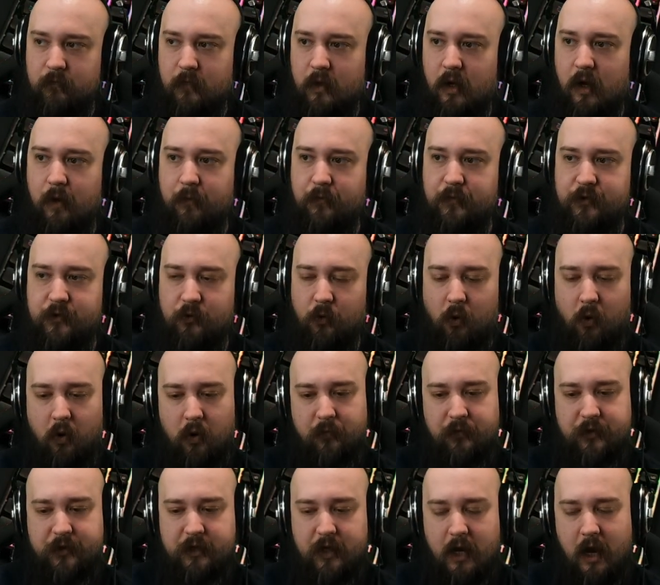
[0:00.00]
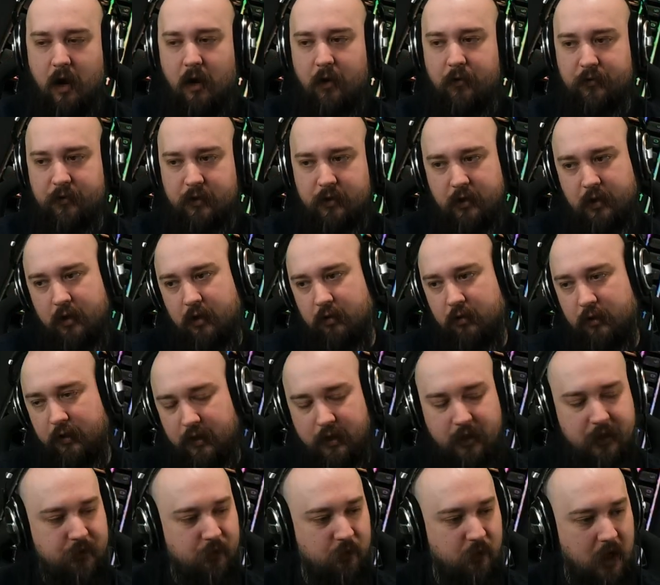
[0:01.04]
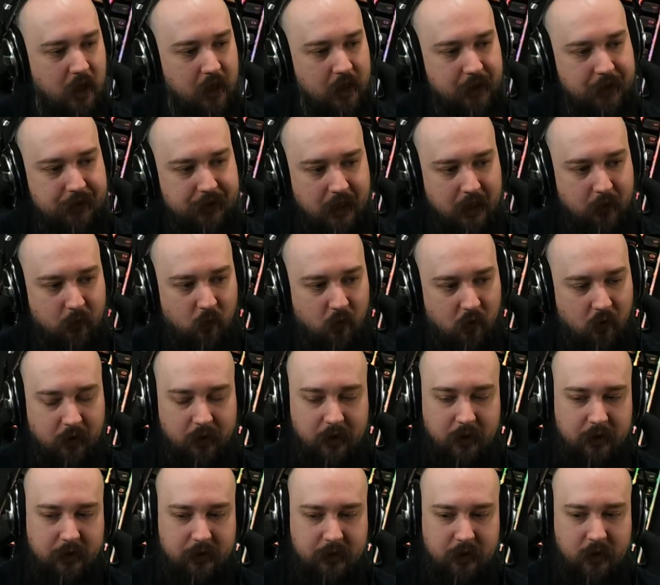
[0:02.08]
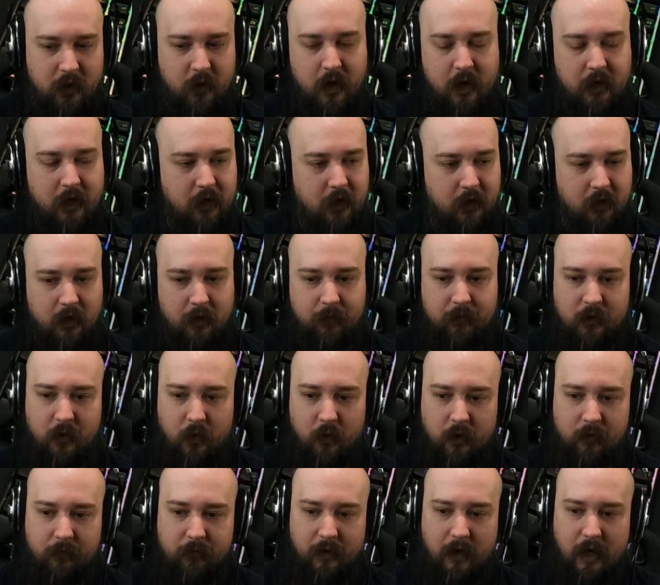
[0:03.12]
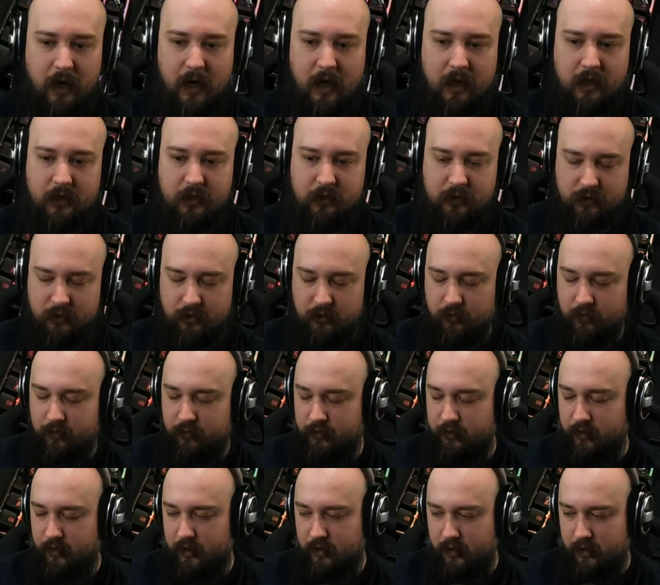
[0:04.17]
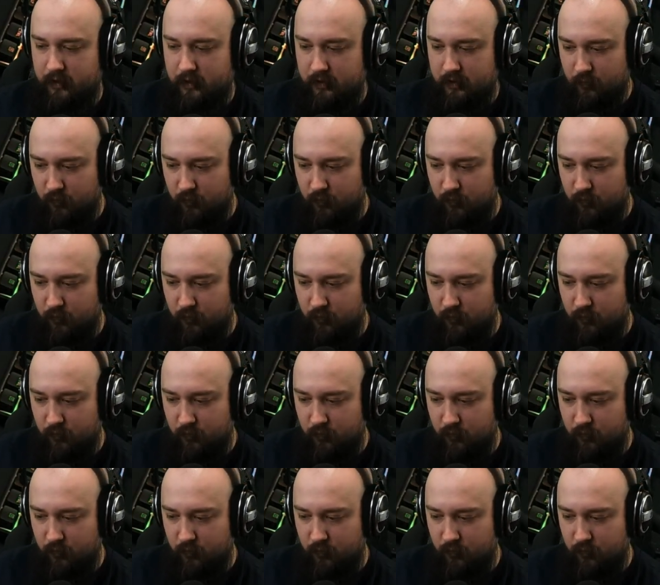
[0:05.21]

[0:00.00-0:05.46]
absorb sound nearly as well as I wanted it to, and ended up going back to the